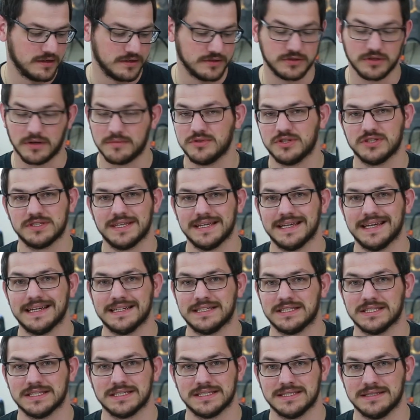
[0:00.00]
So I'm just thinking
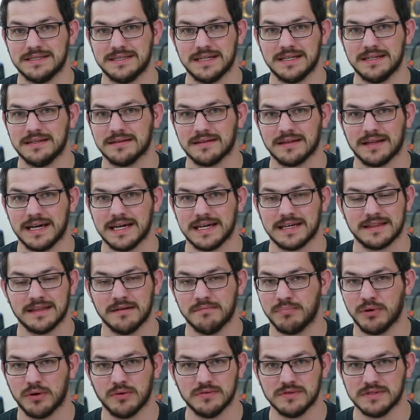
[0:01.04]
it just didn't like the
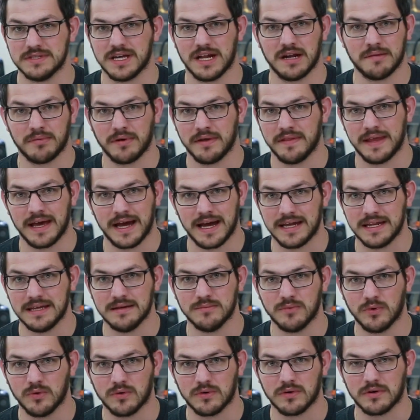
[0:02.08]
Bowden setup on that
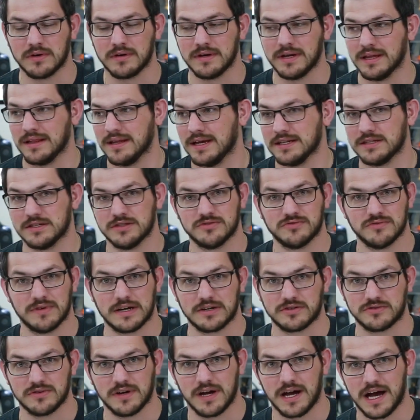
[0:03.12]
anymore. It liked the
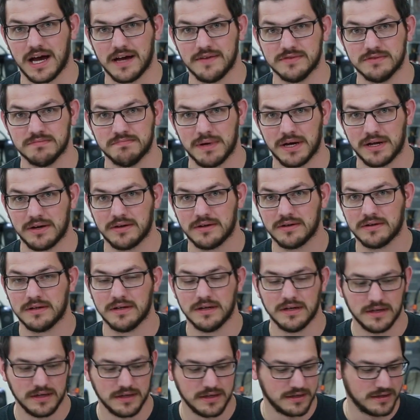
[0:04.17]
direct drives better.
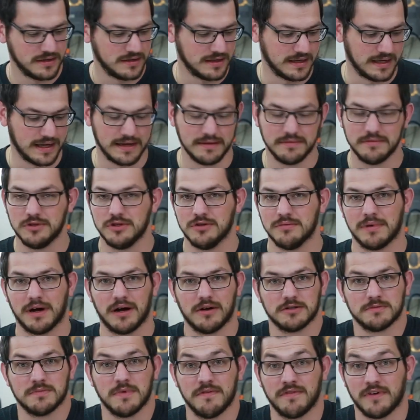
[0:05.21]
Your
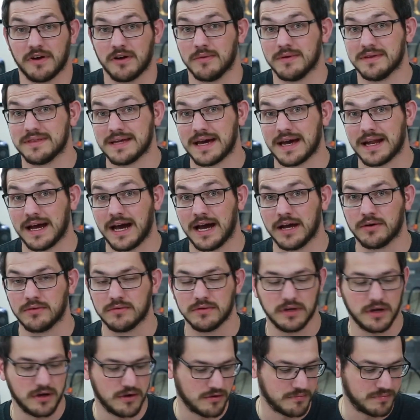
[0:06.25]
mileage may vary with that, I
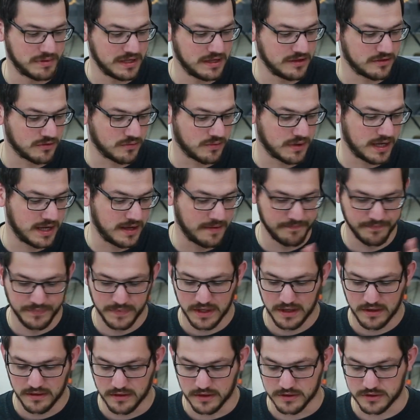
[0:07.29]
don't know, but either way,
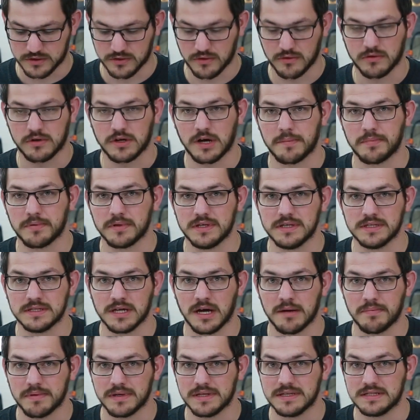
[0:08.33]
Let's throw a couple of these
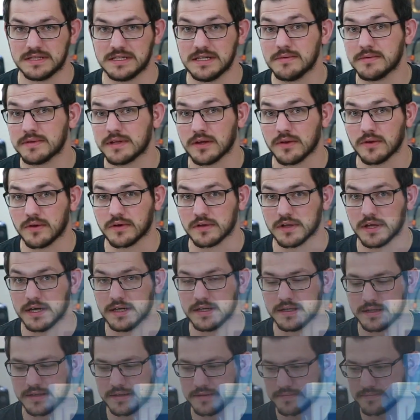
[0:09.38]
up and see what they look
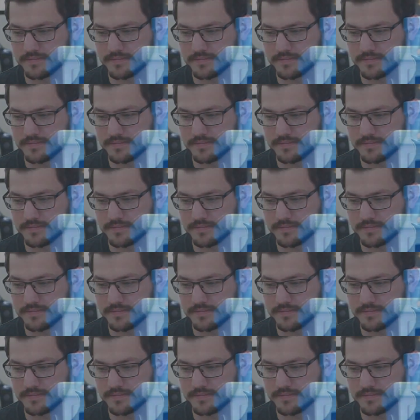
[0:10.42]
like.